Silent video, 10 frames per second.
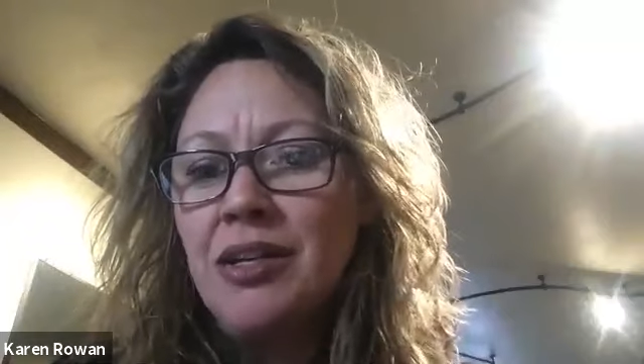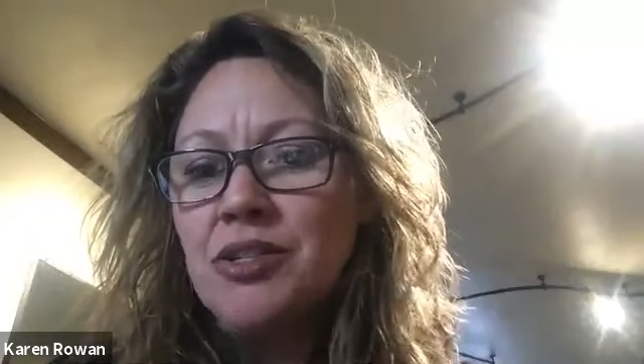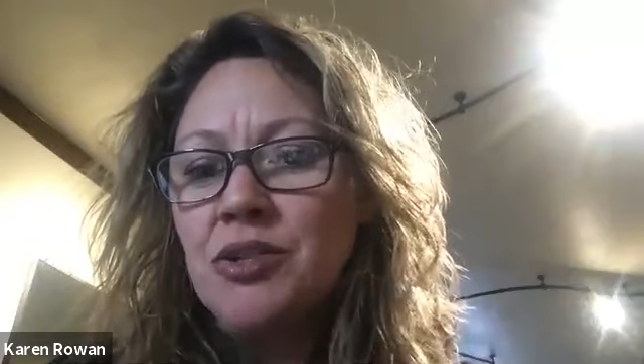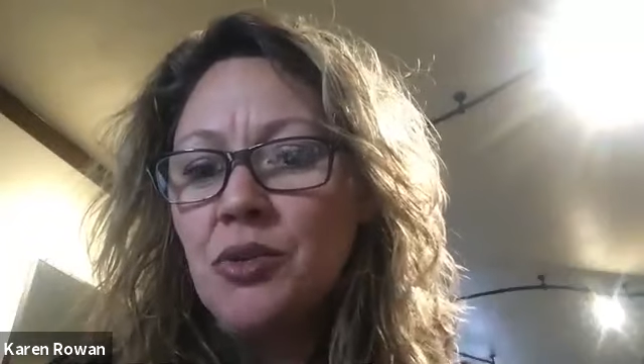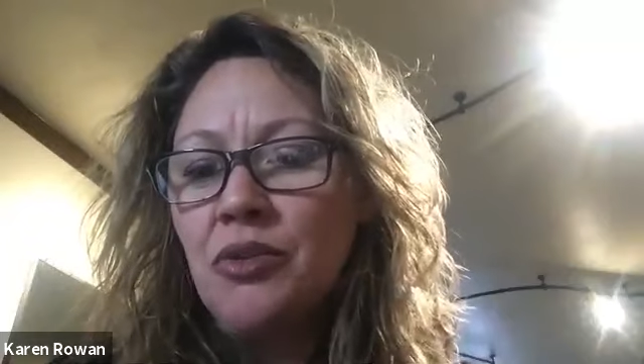
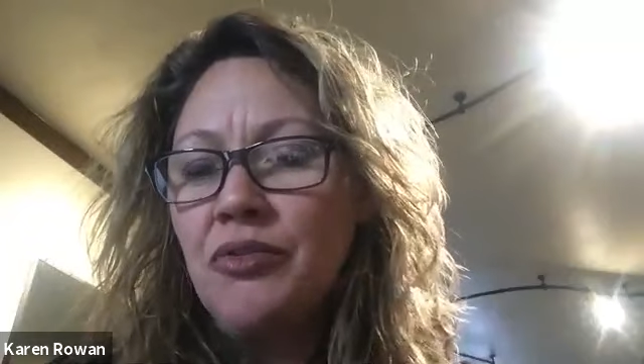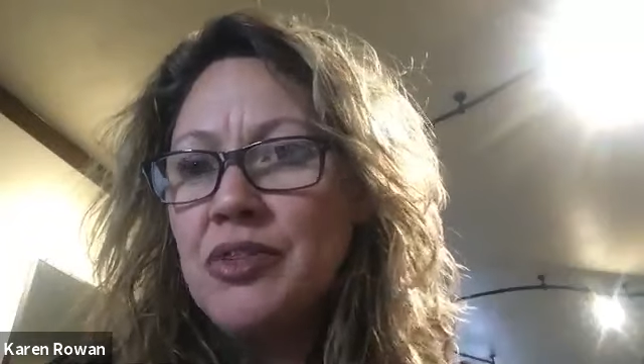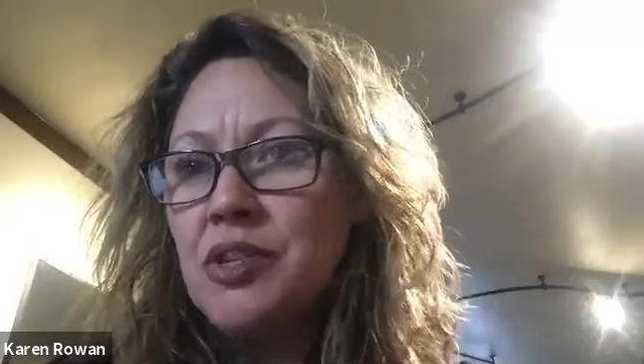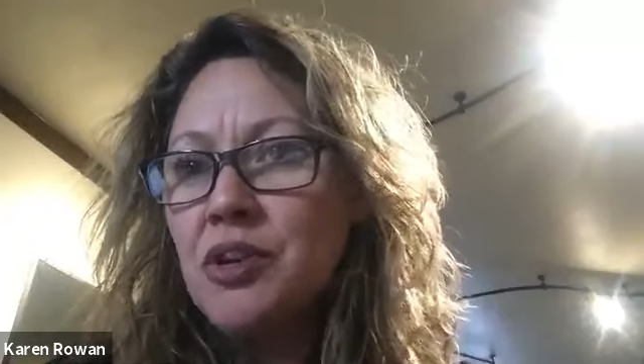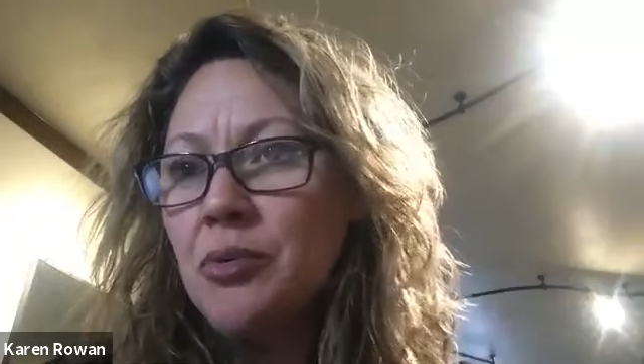total
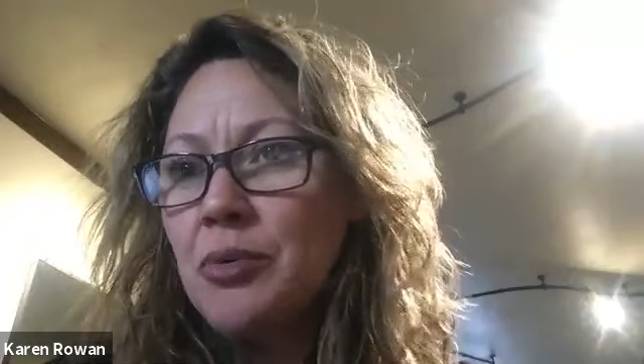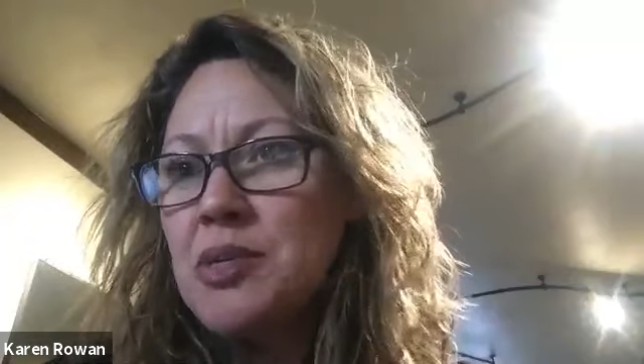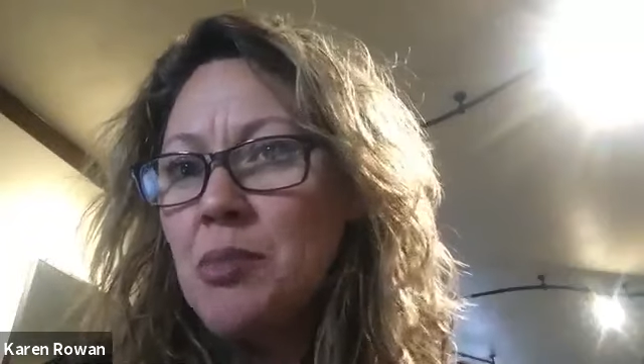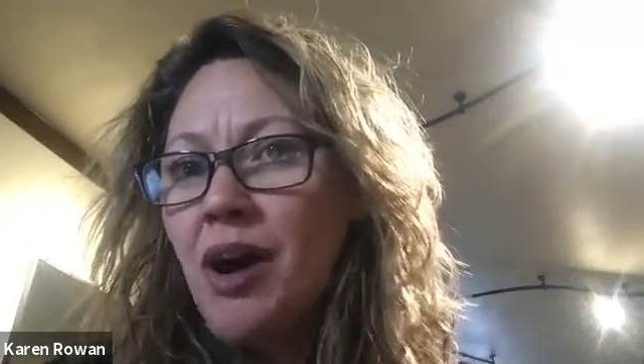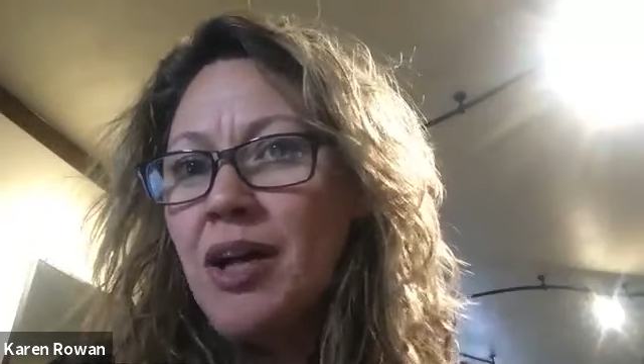physical
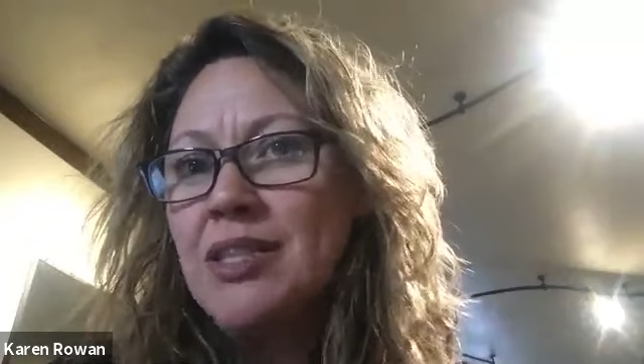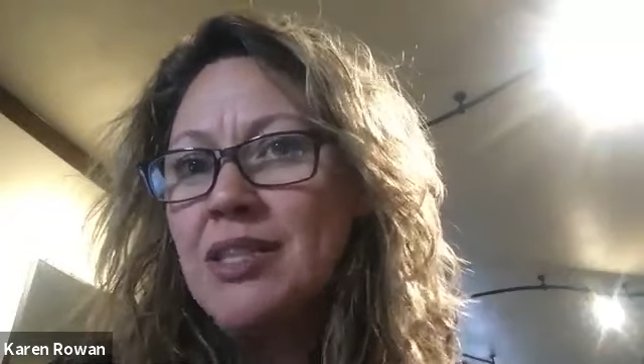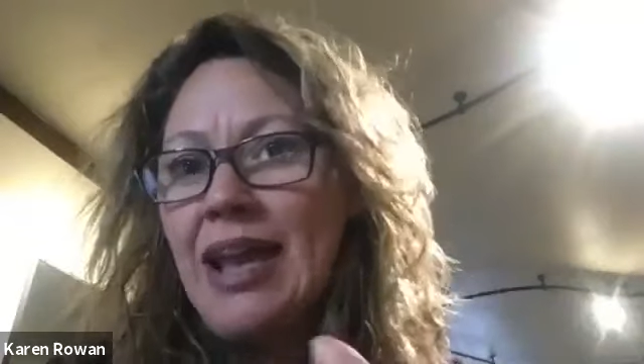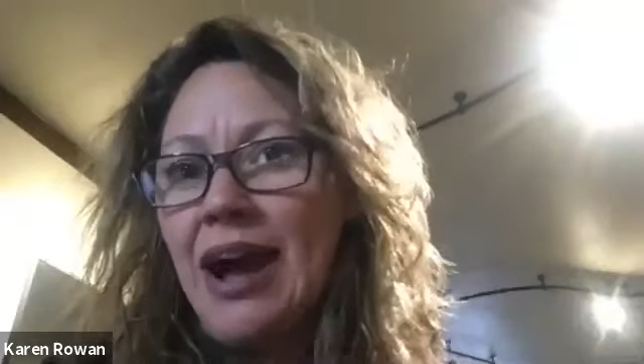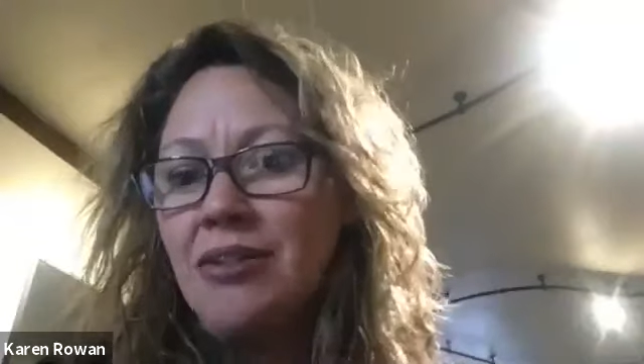response, and
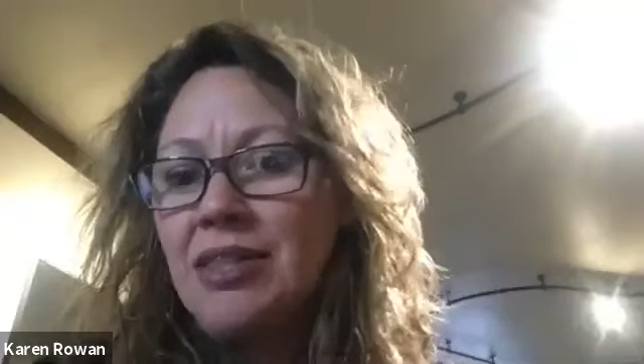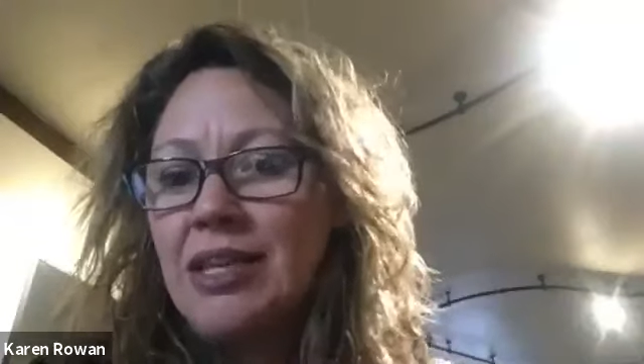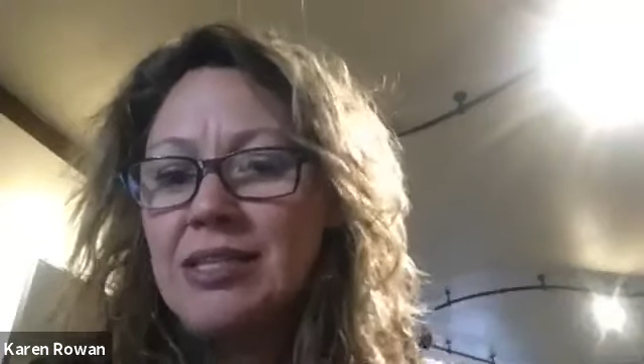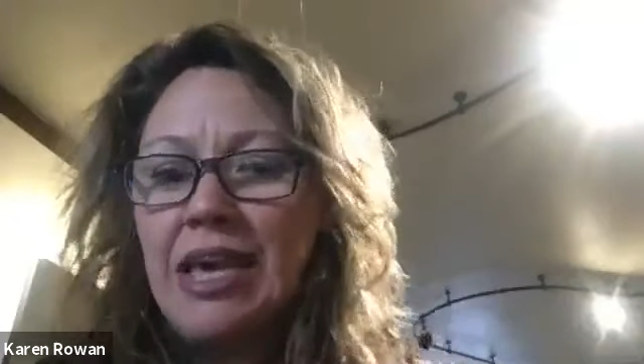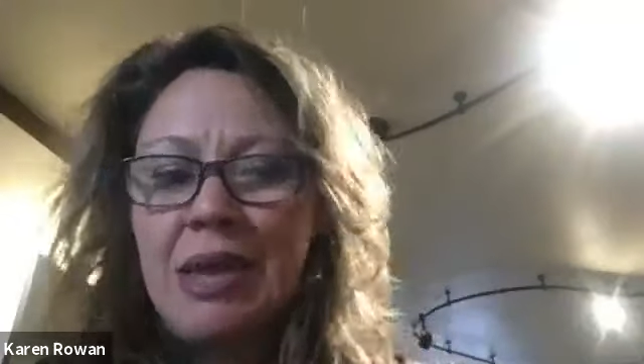how things
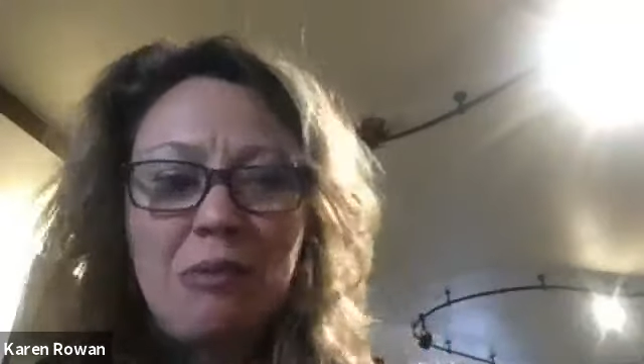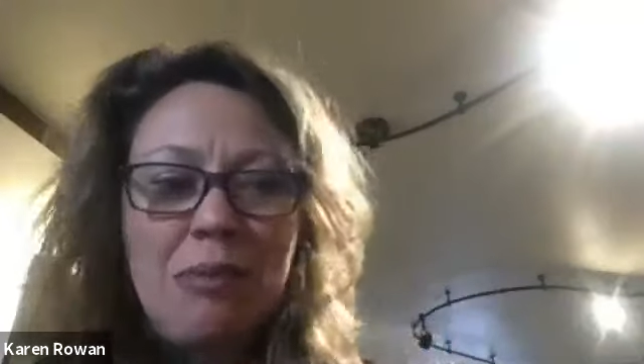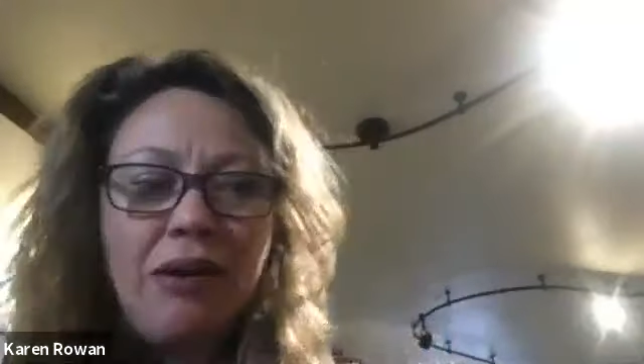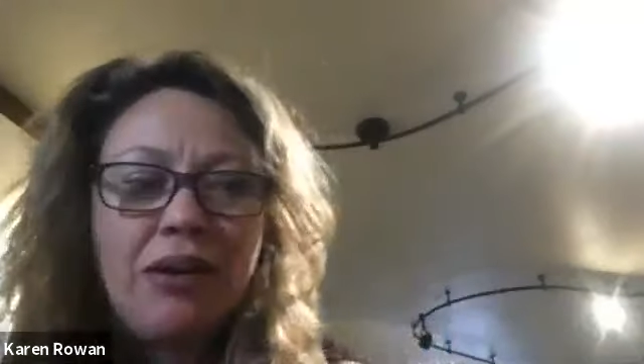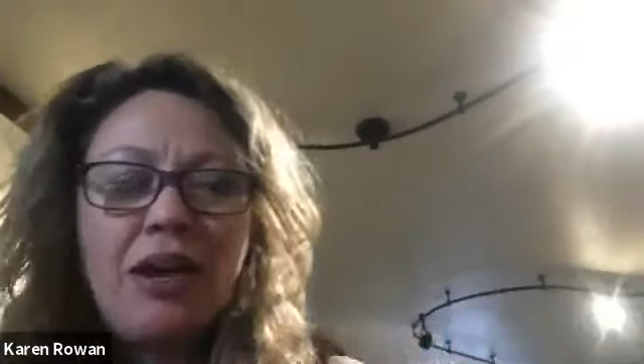came
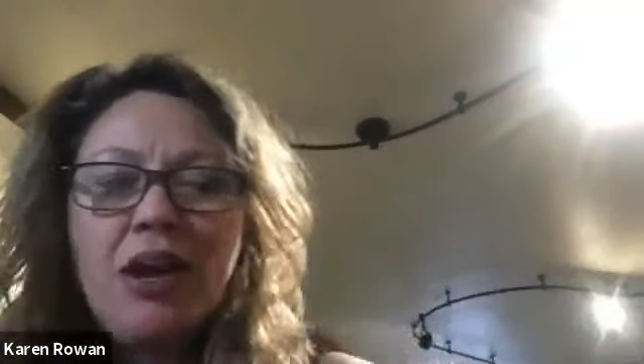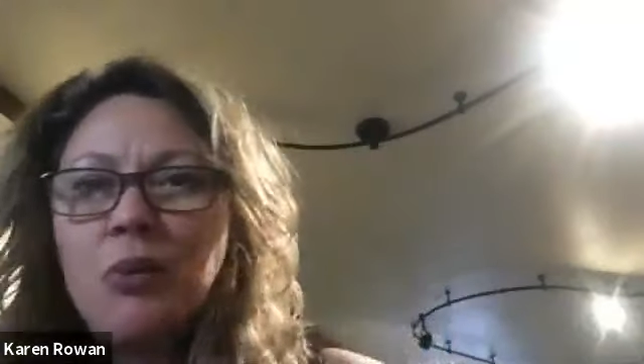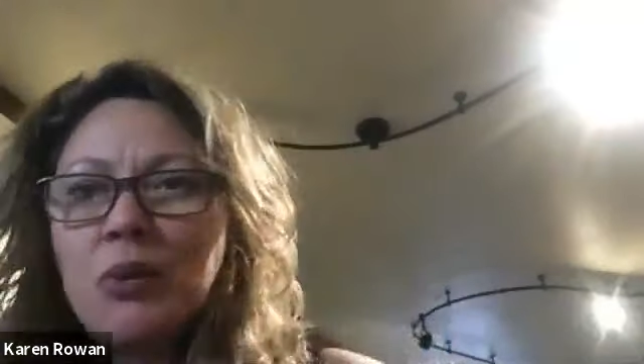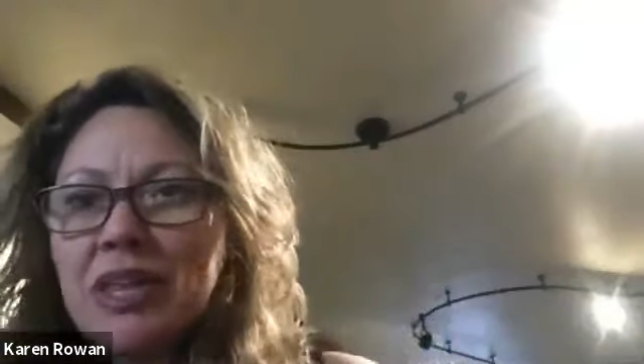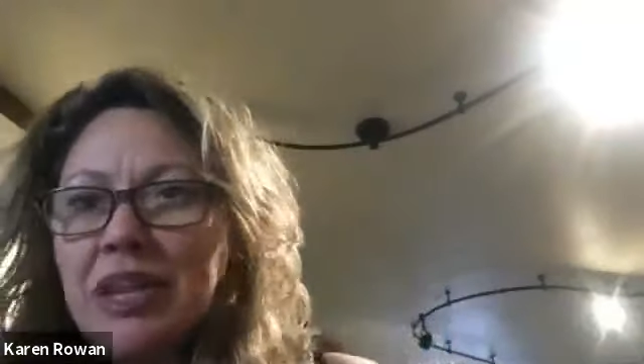about,
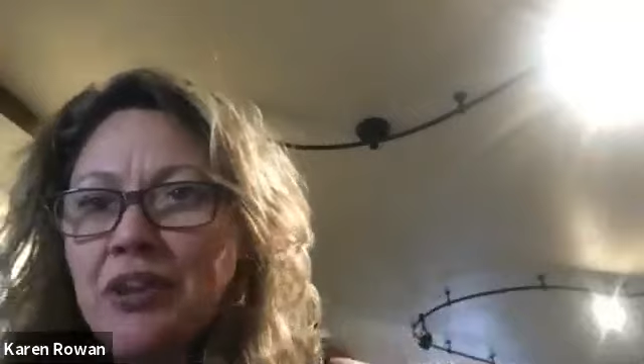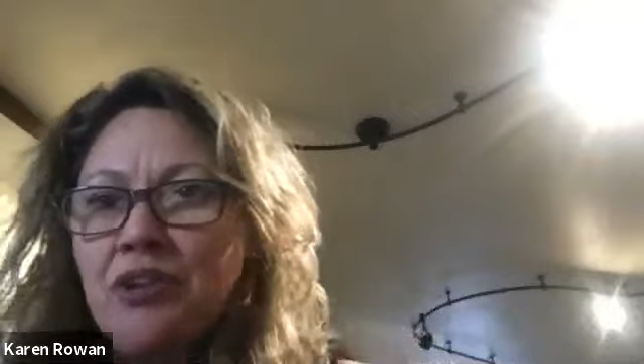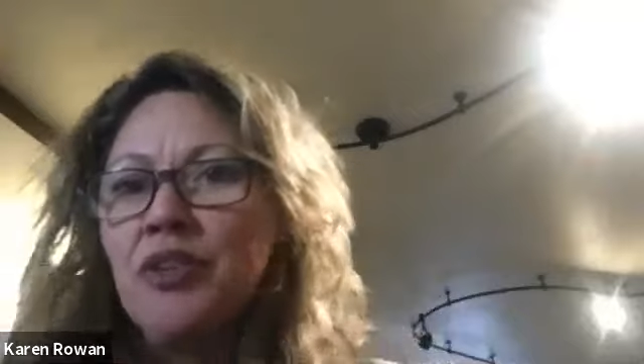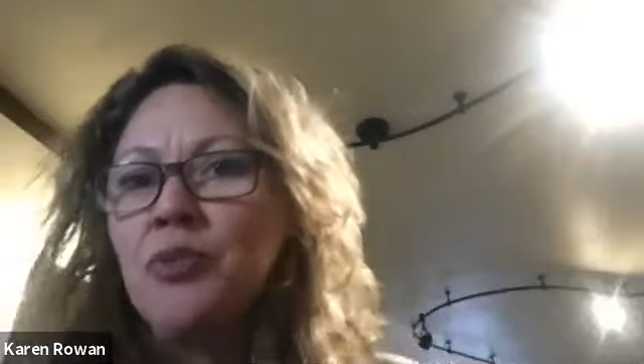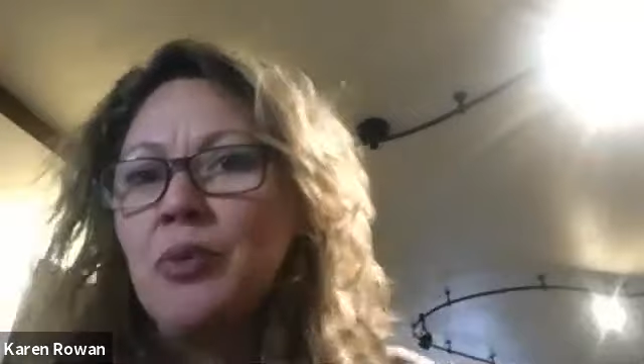with an
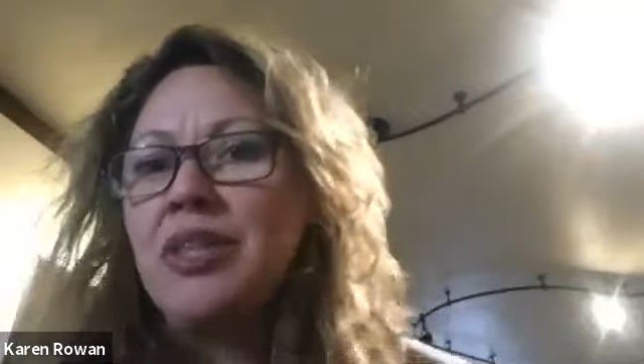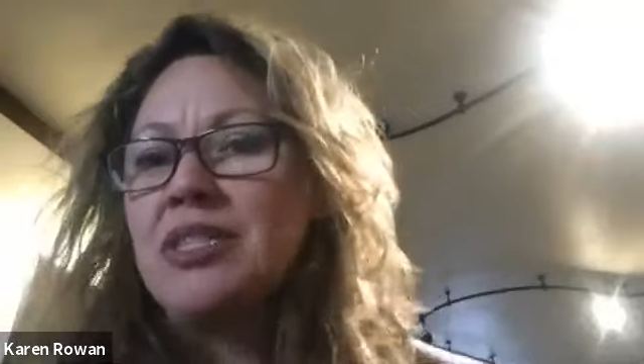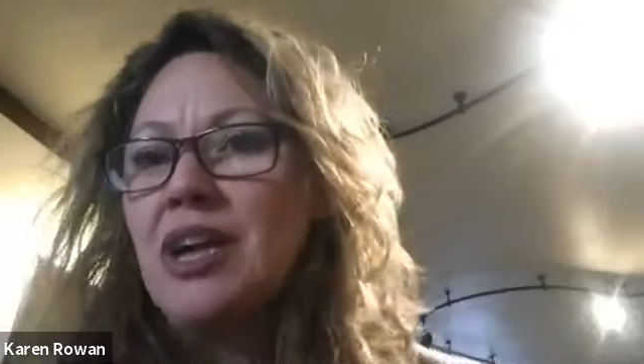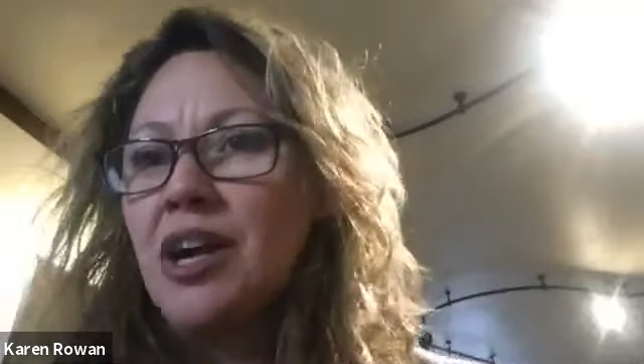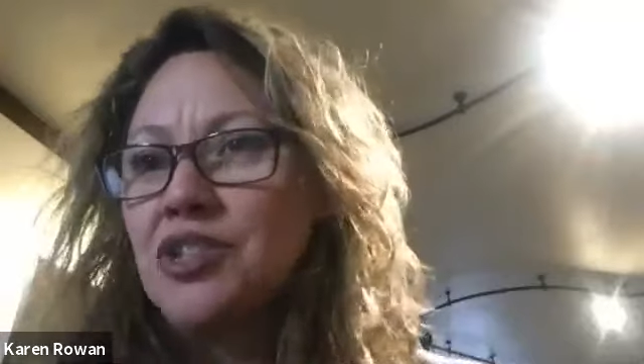interview with
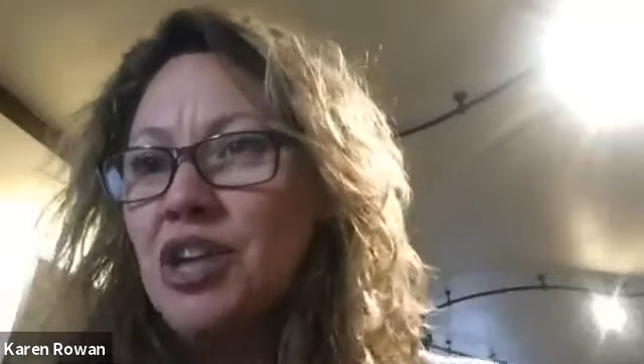Dr.